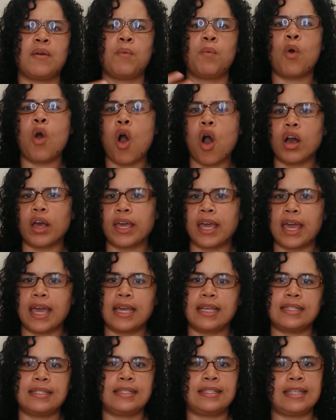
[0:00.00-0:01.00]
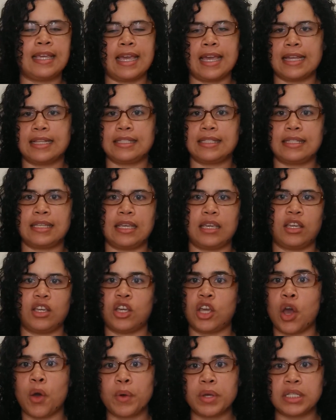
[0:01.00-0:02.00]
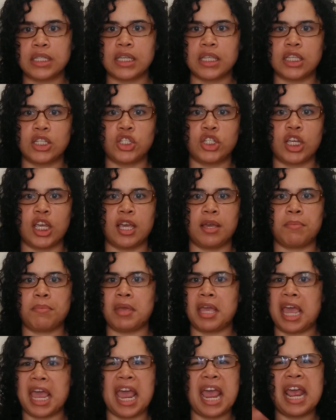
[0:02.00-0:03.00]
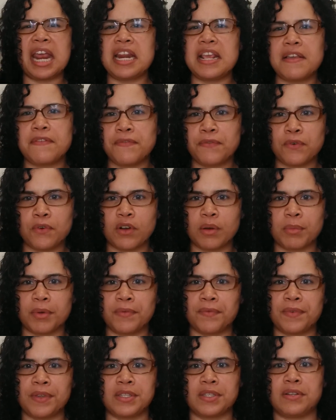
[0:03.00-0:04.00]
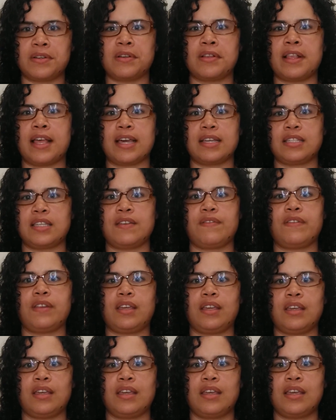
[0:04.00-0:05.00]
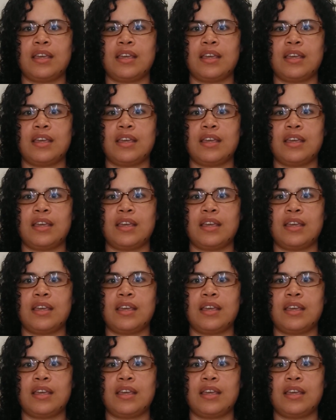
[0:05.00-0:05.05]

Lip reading: walking, dancing, going to the gym, any form of physical activity.